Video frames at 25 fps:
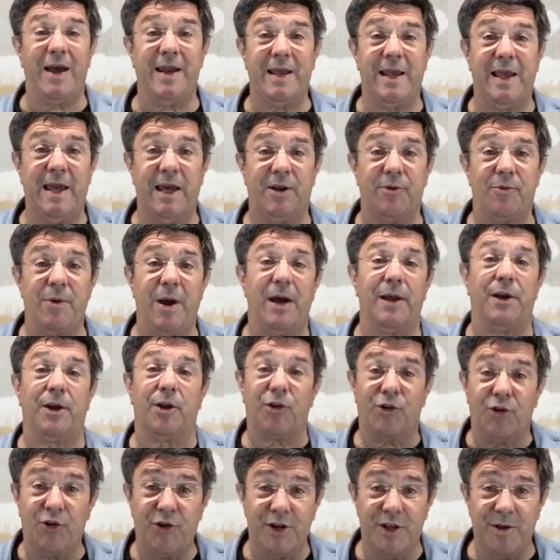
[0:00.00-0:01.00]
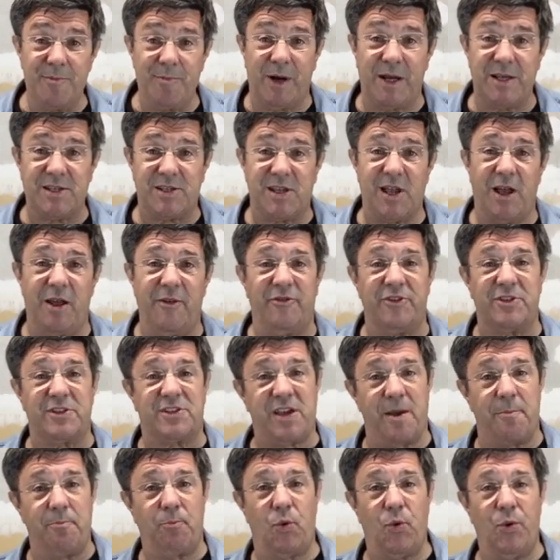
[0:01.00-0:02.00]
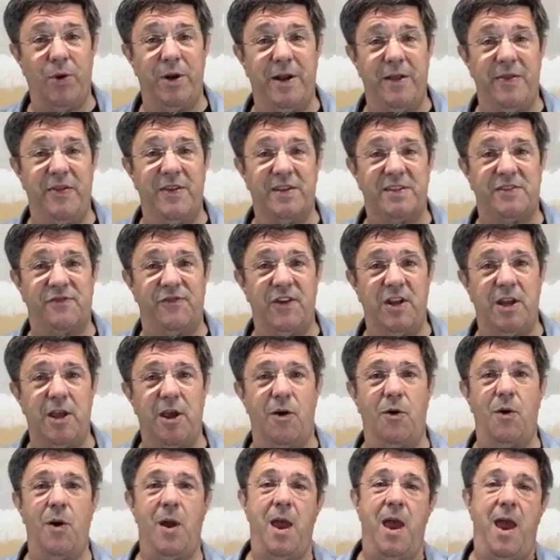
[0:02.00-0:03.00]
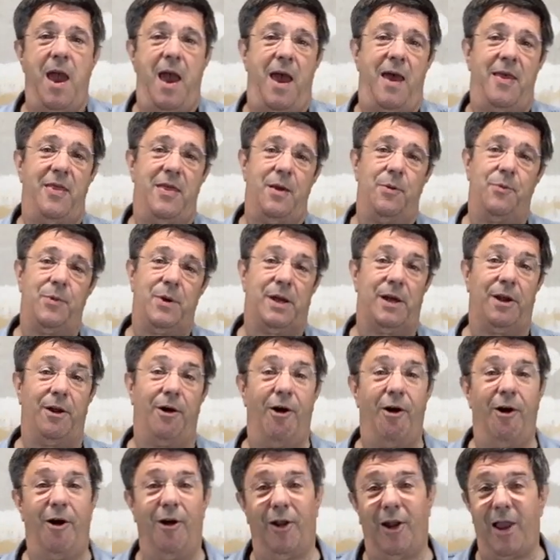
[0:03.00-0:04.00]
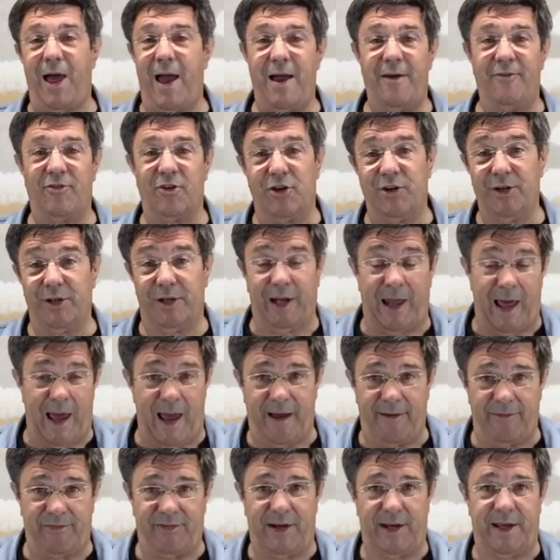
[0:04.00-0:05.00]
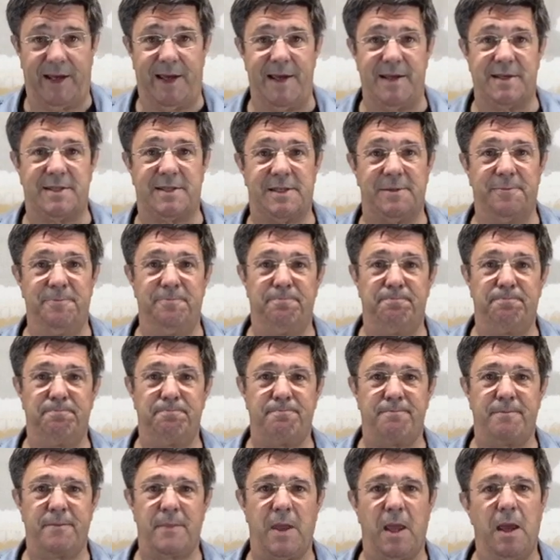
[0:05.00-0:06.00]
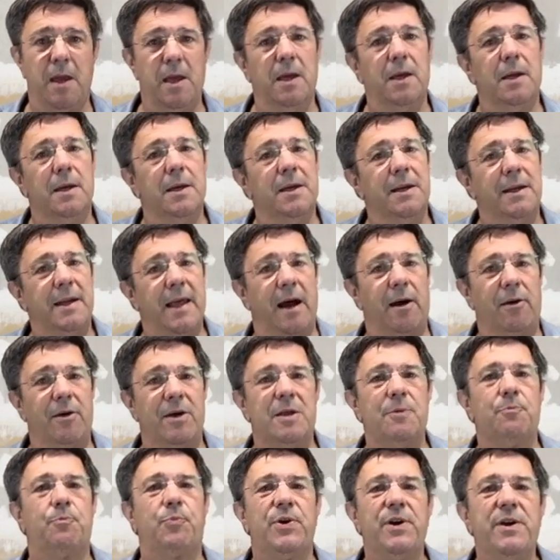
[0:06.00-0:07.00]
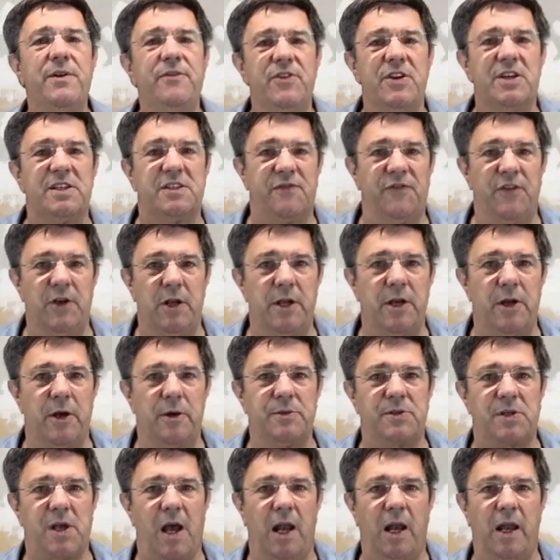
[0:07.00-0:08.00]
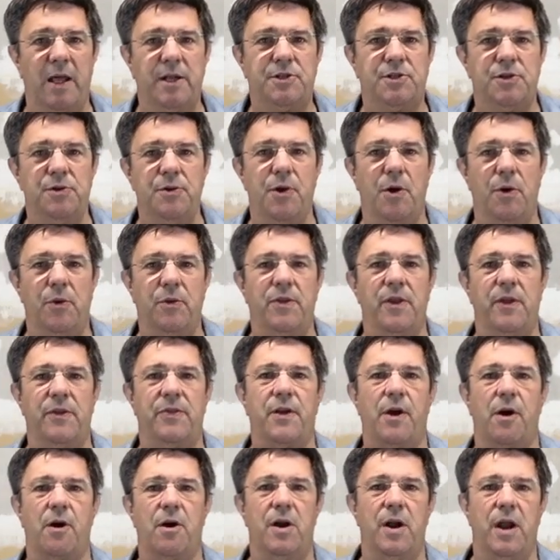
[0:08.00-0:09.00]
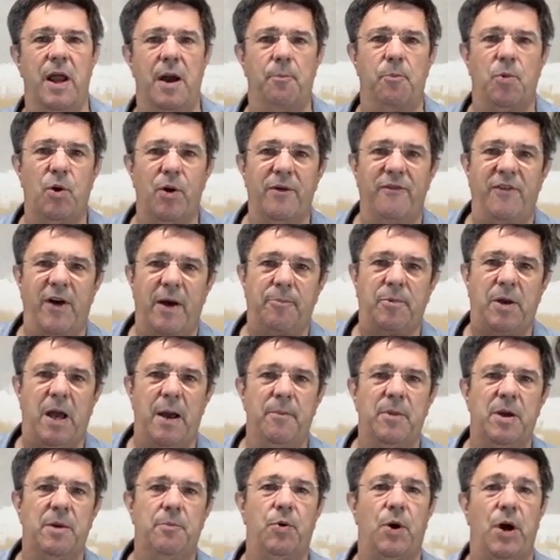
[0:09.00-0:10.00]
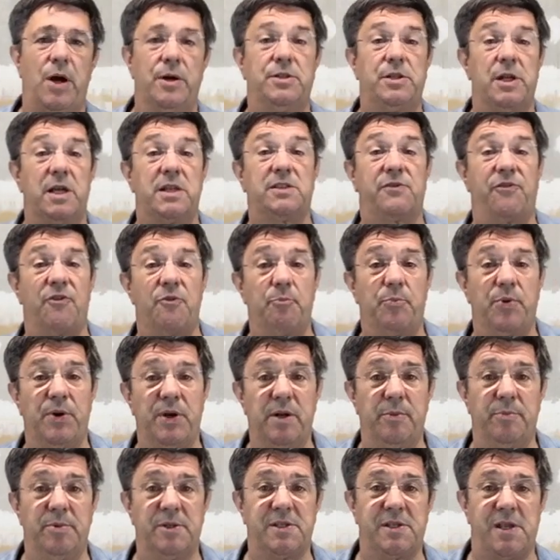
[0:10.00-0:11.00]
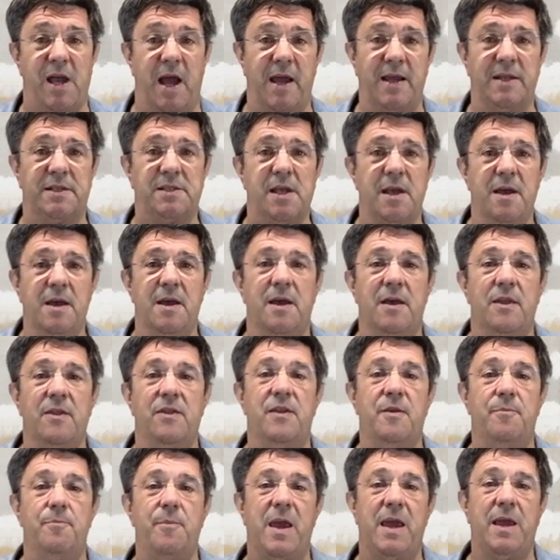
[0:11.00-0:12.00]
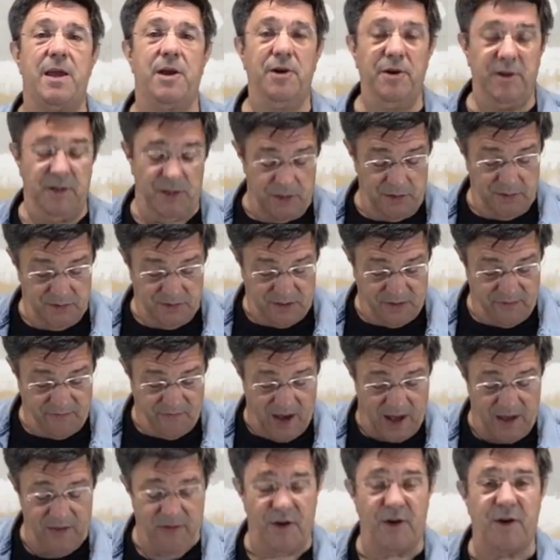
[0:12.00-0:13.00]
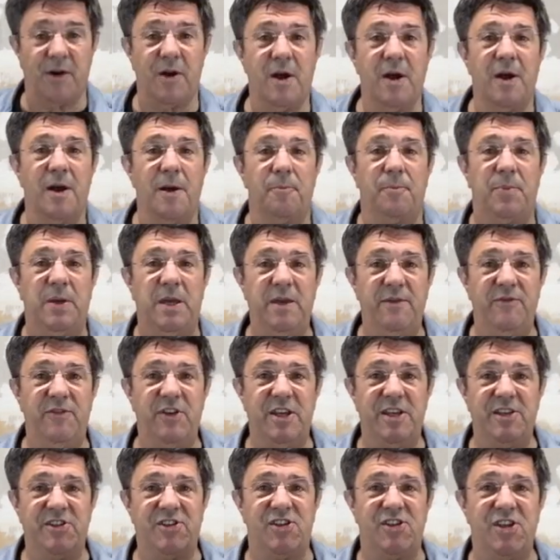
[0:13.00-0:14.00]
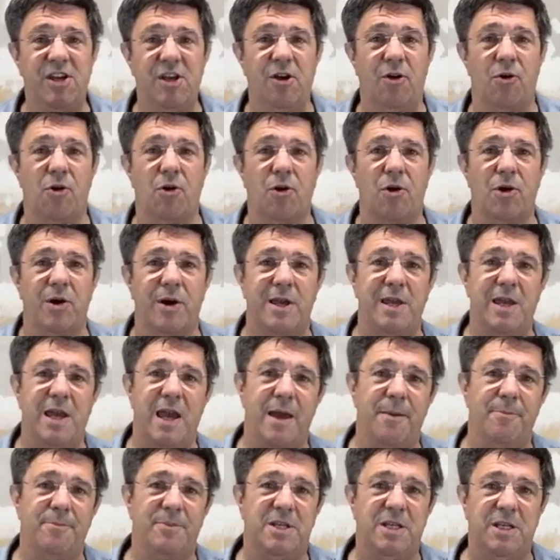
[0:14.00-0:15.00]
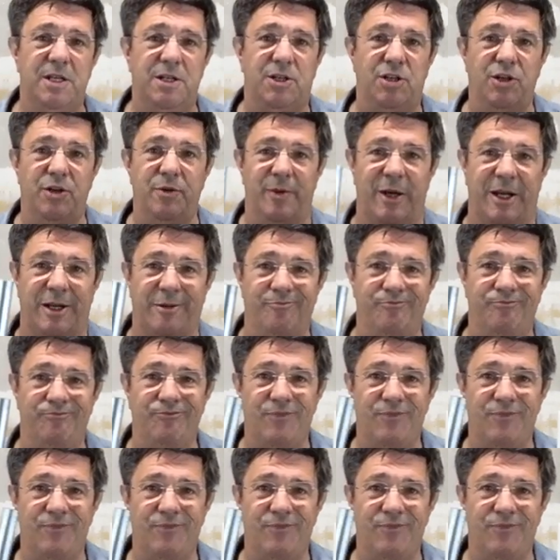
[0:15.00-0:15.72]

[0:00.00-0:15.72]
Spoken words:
to get around to hurting myself at some point in this video, and then we can all have a good laugh, I guess. Now, in previous videos, I let you know that there are a number of upcoming projects from Printable Science that make good use of either PVC or EMT tubing.